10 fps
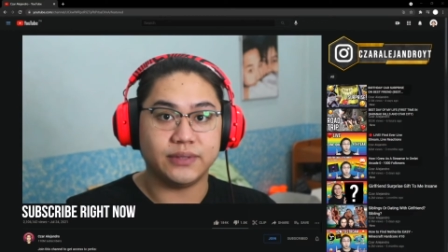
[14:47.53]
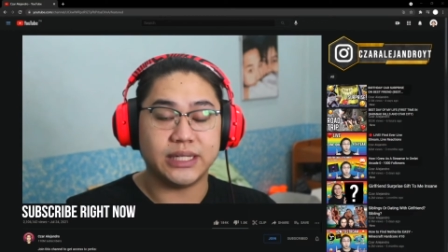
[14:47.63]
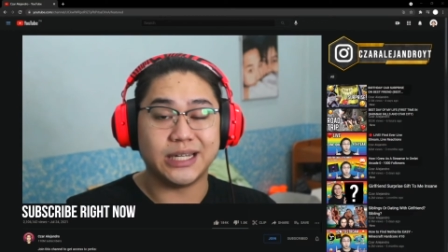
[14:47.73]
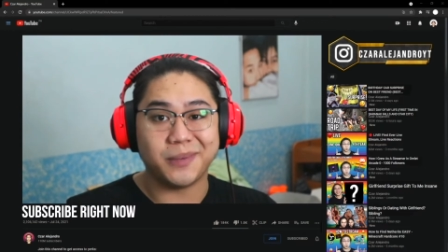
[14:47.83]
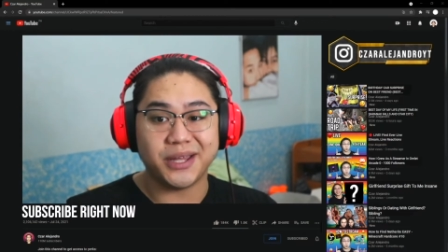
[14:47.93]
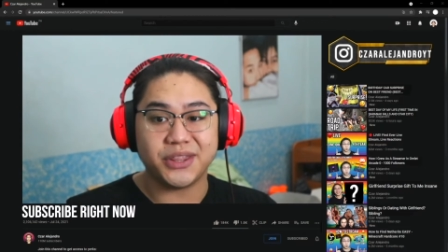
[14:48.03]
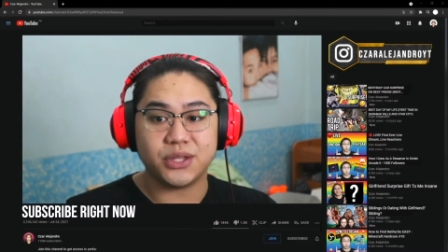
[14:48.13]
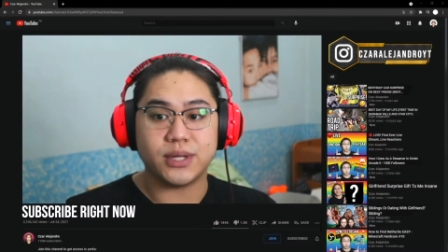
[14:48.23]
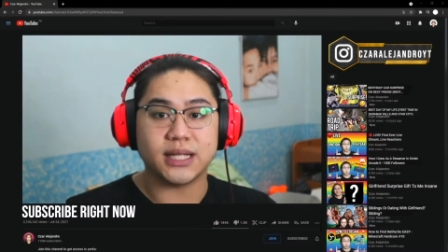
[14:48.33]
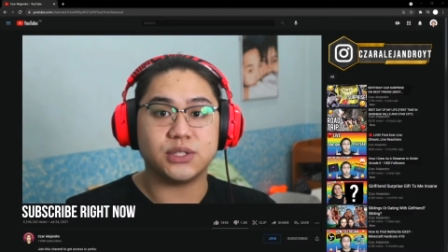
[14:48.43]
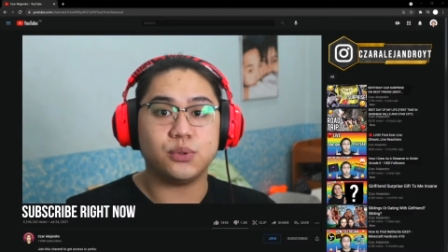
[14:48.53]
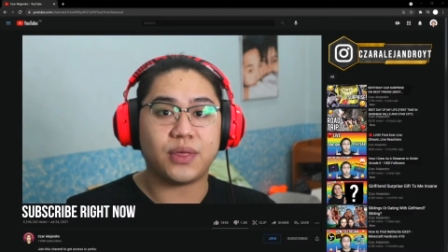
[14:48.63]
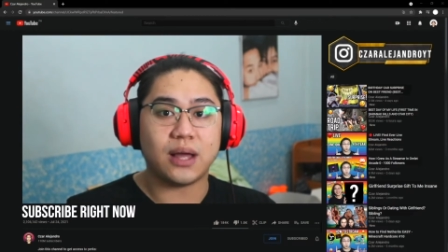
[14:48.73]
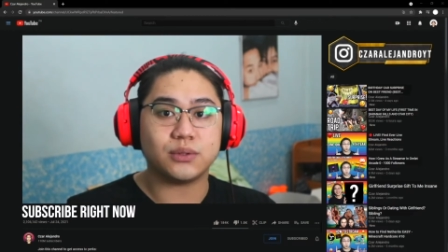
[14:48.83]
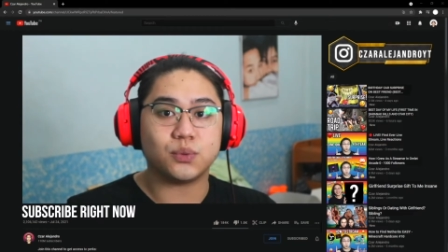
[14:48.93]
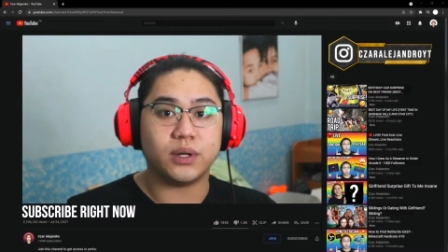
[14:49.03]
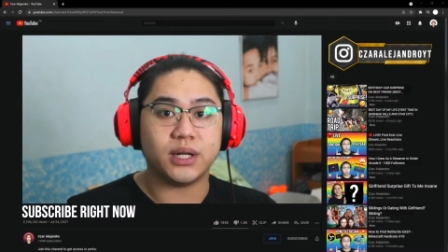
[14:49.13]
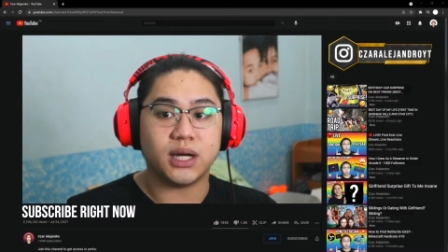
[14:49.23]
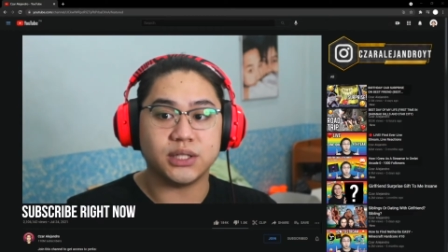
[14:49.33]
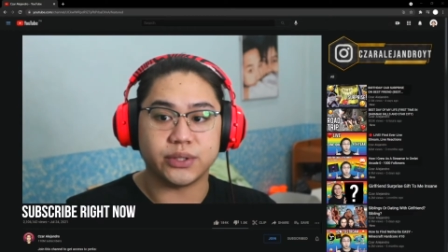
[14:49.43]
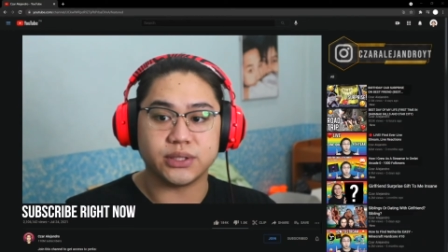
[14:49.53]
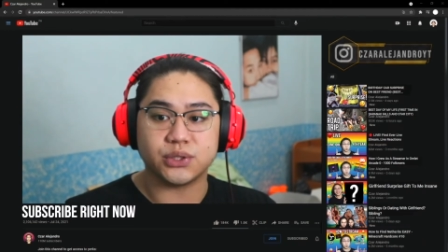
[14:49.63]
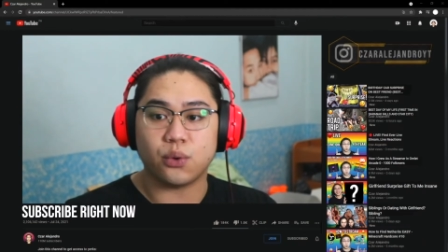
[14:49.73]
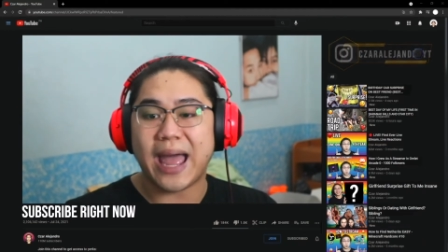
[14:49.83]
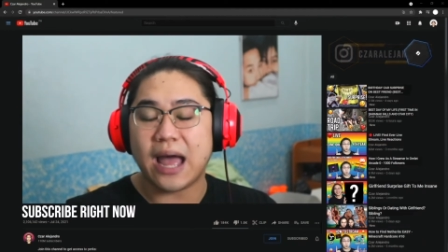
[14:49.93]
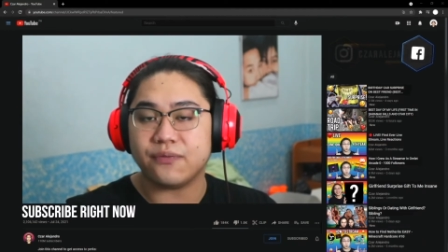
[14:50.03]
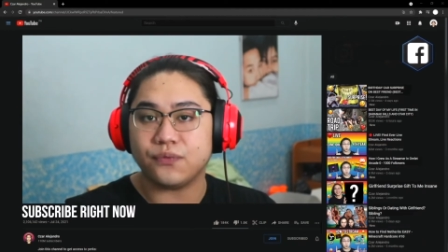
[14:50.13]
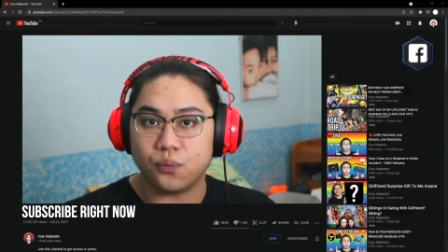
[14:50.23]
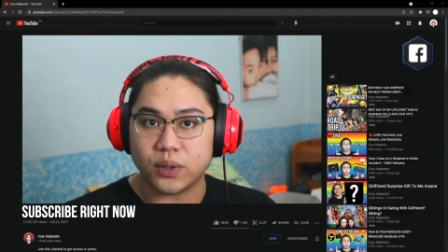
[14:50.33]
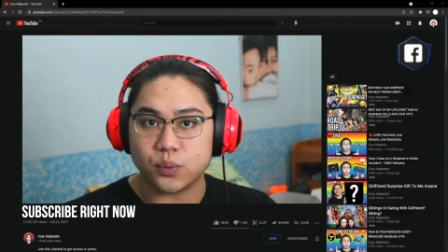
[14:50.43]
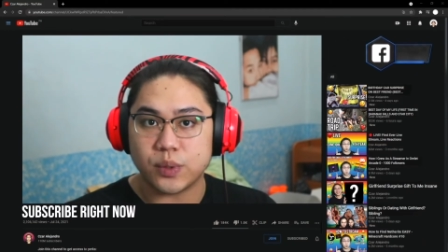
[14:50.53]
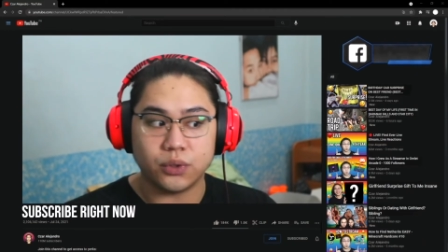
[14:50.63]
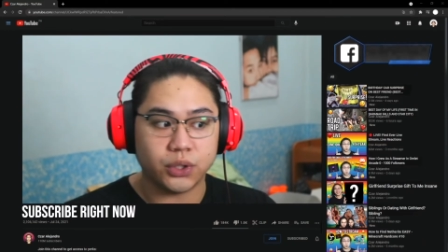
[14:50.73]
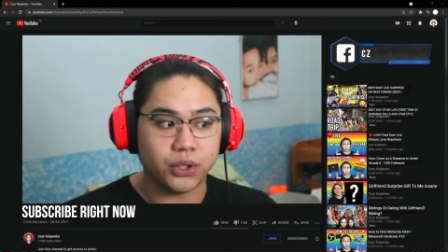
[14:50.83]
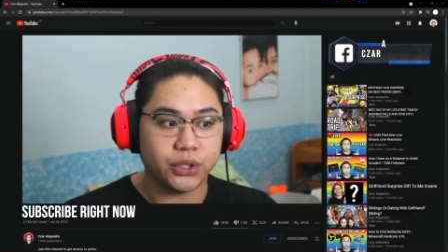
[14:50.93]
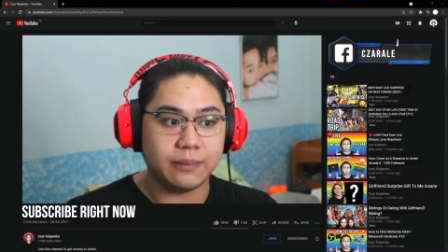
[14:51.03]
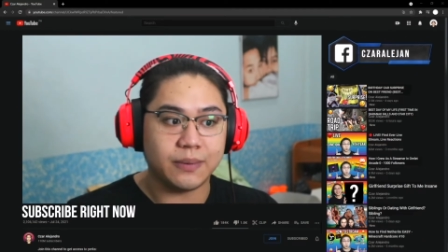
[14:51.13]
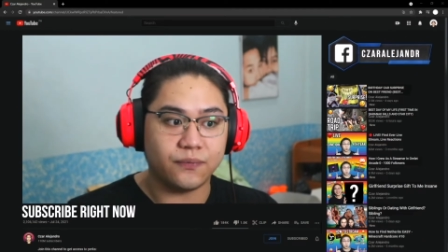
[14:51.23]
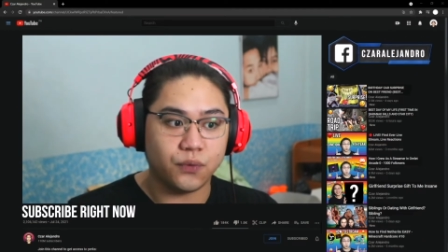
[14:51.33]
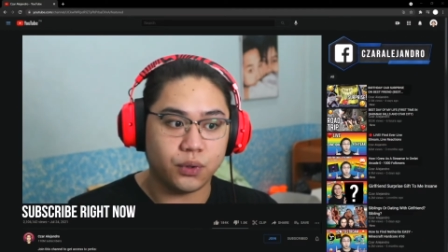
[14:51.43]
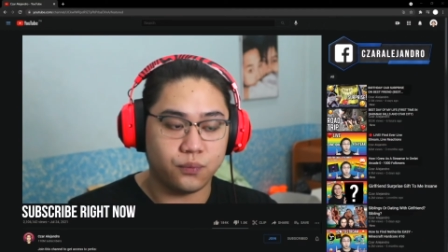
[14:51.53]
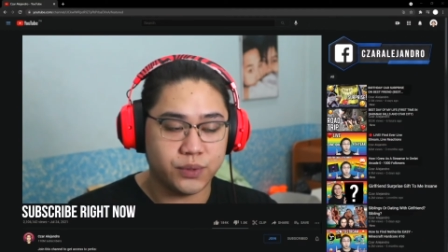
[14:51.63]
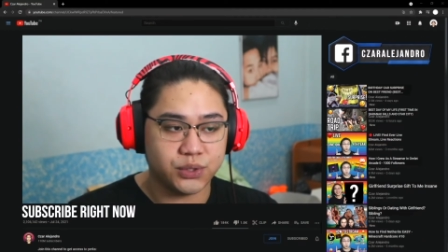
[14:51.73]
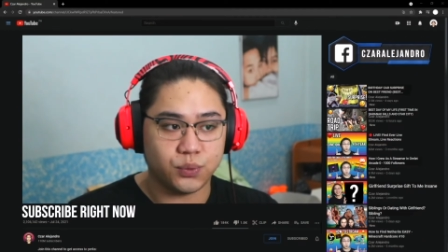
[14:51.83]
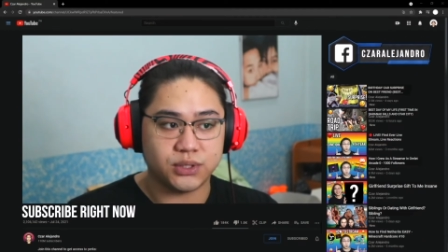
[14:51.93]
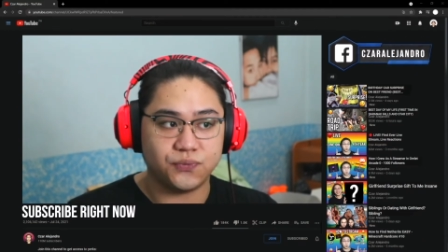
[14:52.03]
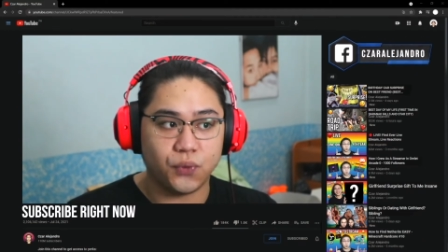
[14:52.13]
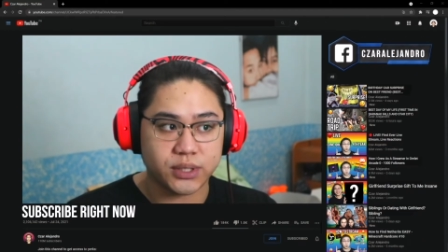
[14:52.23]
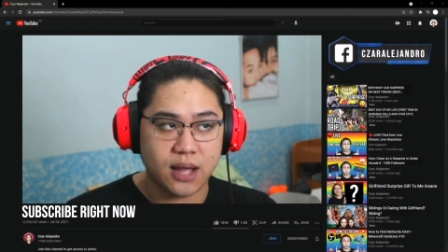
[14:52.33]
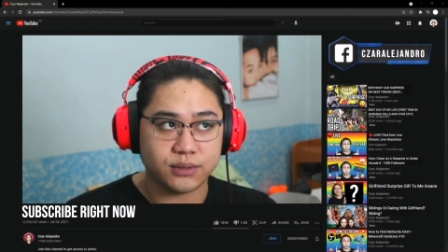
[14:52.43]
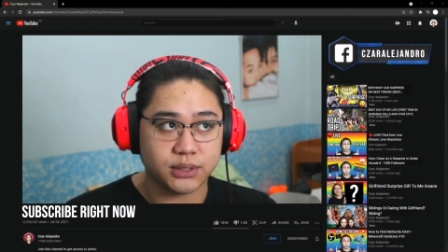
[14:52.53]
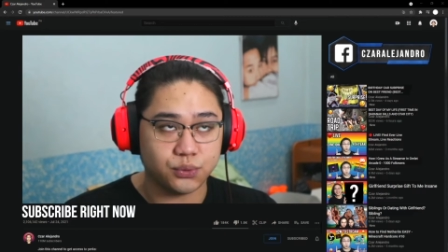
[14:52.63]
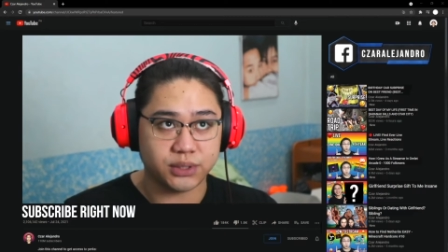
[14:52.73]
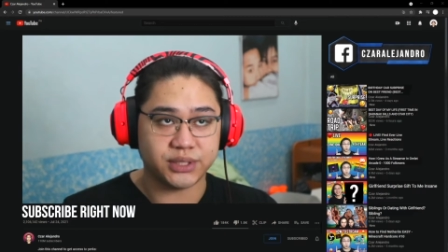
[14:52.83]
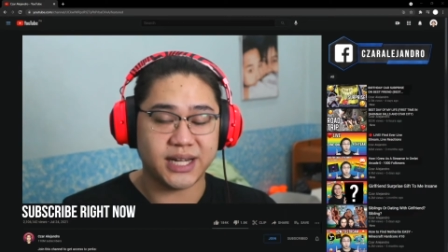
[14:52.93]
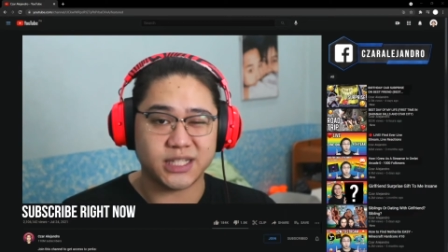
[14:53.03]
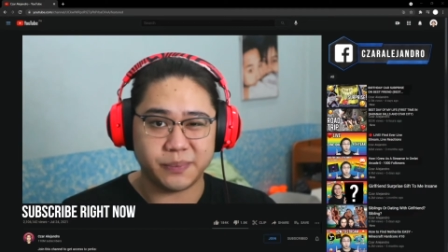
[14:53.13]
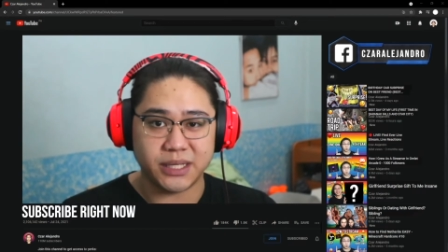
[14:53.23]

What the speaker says: In a month you get 2,100, so half of what we were earning before, which was 4,200 SLP,